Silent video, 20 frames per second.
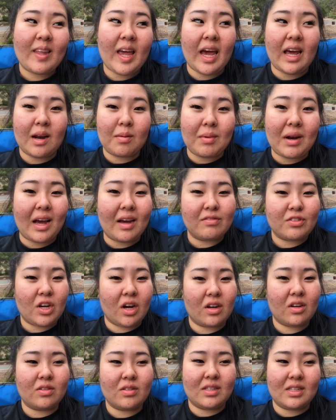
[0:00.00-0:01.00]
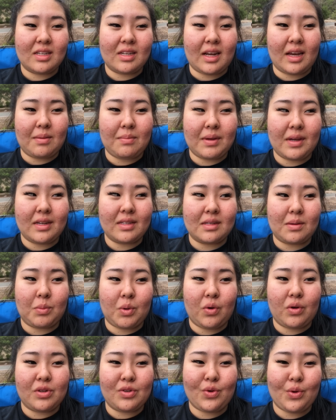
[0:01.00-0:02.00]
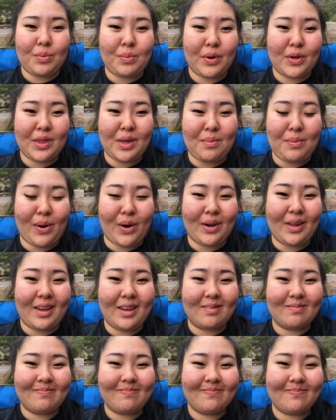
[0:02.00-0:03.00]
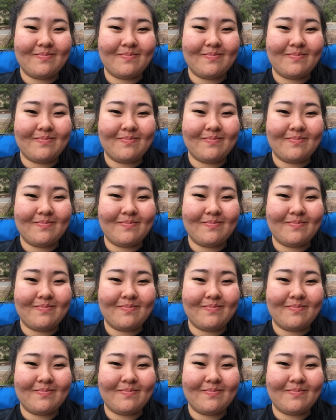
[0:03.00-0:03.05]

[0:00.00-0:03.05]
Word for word: And I'm gonna have tacos tonight because I'm going to a birthday party.